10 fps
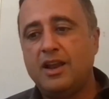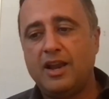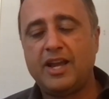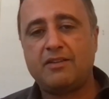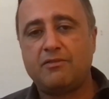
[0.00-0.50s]

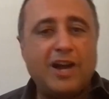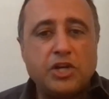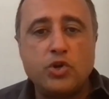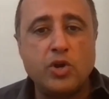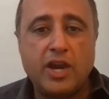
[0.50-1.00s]
Like, why
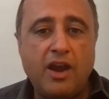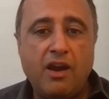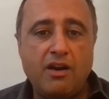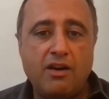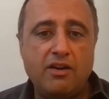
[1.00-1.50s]
should you
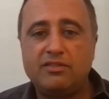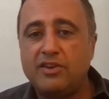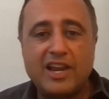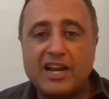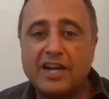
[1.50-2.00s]
care? It's
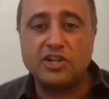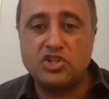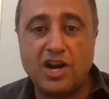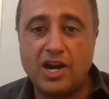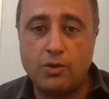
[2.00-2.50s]
a neglected
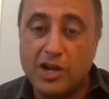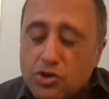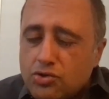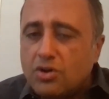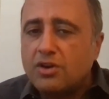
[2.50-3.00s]
child. Well,
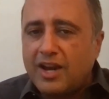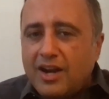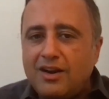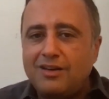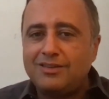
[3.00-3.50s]
you should
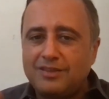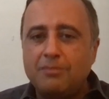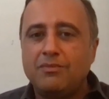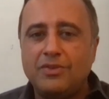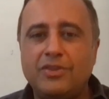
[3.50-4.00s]
care. There's
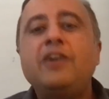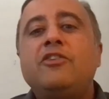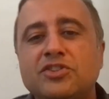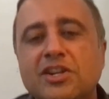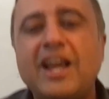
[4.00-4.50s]
some
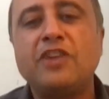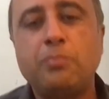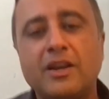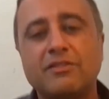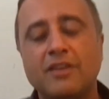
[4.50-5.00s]
interesting
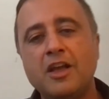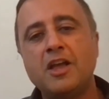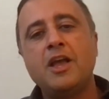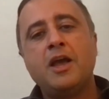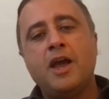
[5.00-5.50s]
aspects.
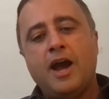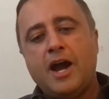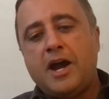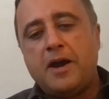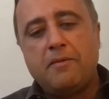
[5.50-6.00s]

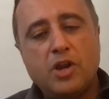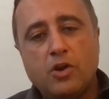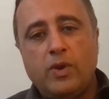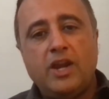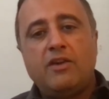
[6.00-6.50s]

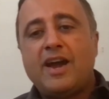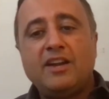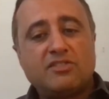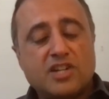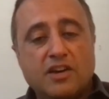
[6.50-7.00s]
We
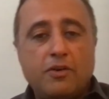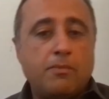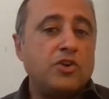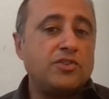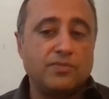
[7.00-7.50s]
write stuff
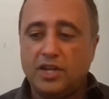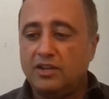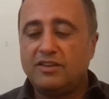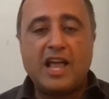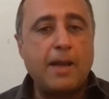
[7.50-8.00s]
about
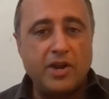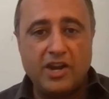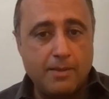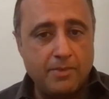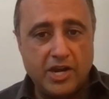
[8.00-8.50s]
things that happen
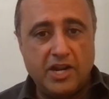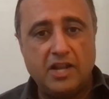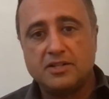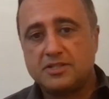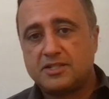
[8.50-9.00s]
in M&A
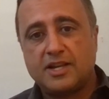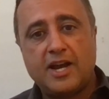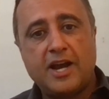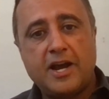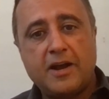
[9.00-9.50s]
deals,
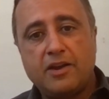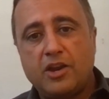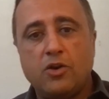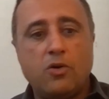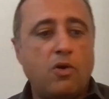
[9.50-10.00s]

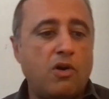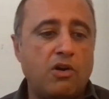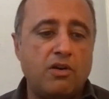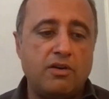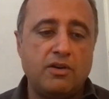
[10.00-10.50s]

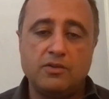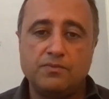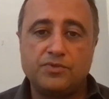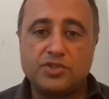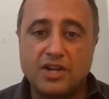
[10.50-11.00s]
or
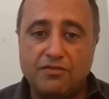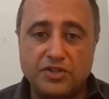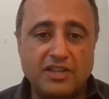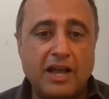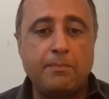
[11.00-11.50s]
stuff
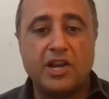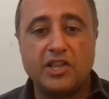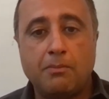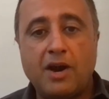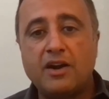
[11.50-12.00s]
which is happening
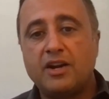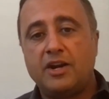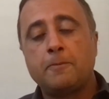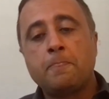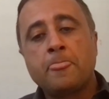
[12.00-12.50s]
in the
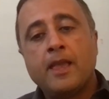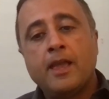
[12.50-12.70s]
market.